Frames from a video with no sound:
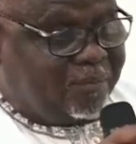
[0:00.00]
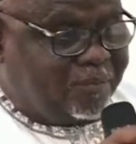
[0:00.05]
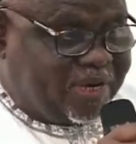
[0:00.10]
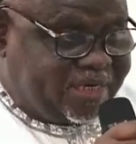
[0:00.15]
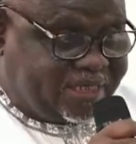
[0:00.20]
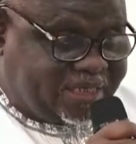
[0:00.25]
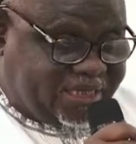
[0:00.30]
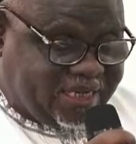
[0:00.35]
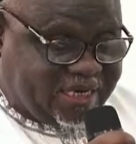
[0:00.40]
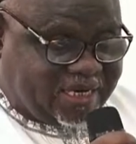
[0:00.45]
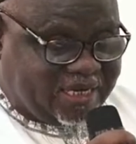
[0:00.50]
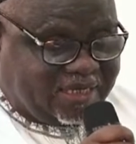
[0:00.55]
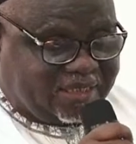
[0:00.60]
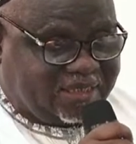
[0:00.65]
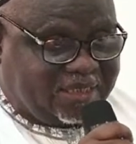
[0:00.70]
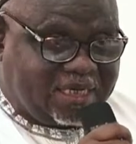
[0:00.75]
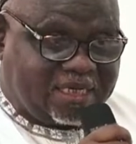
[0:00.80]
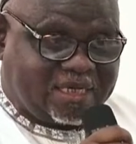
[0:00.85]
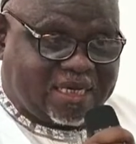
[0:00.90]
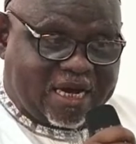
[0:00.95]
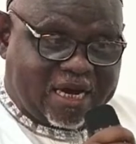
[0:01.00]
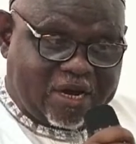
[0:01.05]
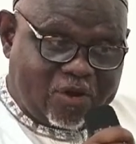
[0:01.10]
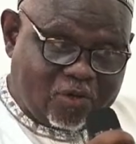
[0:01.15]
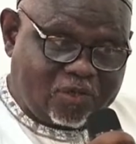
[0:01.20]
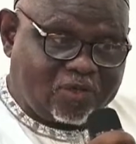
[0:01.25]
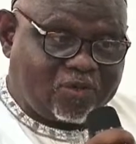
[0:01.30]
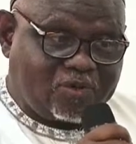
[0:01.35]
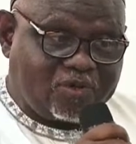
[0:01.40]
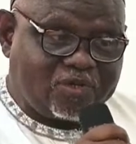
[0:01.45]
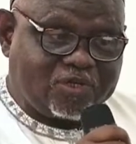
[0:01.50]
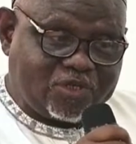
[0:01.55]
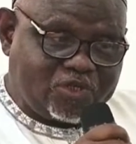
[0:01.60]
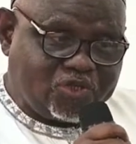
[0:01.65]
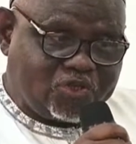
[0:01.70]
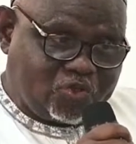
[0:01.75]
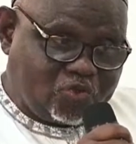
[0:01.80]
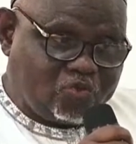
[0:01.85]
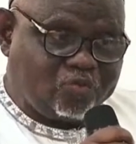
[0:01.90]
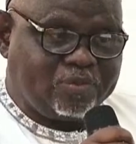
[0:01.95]
materials that are not
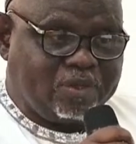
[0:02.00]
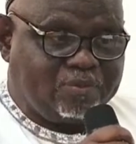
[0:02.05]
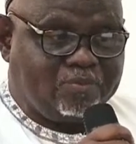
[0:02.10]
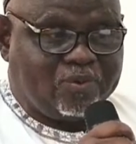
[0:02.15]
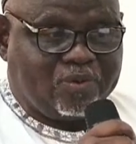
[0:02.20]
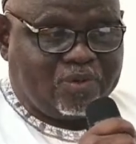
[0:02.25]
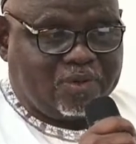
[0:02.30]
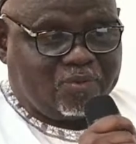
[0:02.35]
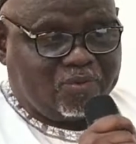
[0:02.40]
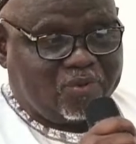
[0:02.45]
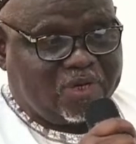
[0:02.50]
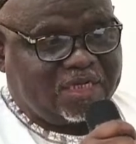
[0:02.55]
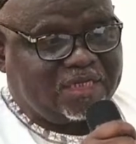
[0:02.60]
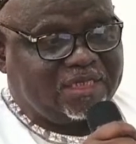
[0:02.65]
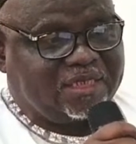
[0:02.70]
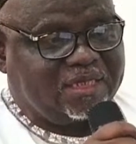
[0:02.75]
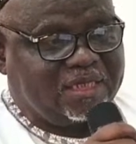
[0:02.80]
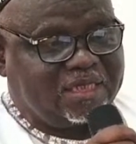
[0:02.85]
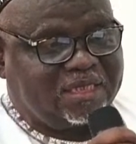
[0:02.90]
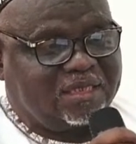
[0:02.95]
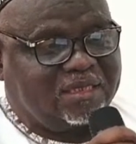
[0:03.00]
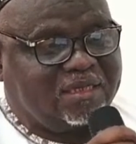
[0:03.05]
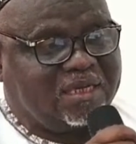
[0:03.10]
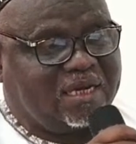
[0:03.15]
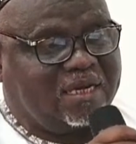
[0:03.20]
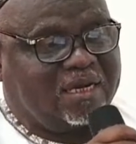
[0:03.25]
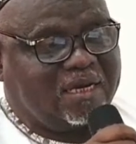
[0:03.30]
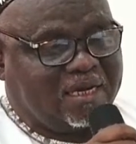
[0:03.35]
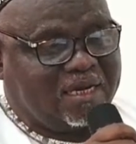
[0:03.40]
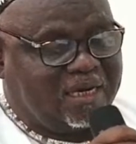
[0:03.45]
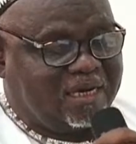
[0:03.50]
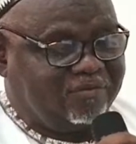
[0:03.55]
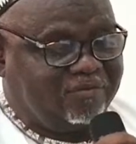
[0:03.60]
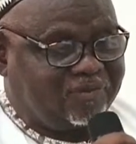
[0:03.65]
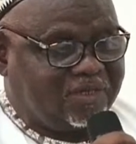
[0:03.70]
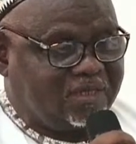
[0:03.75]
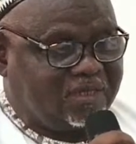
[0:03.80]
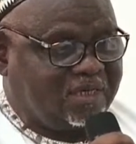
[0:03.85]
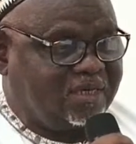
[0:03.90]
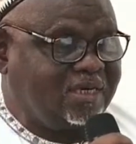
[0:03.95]
consumable, ones that are
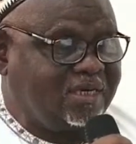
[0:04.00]
left,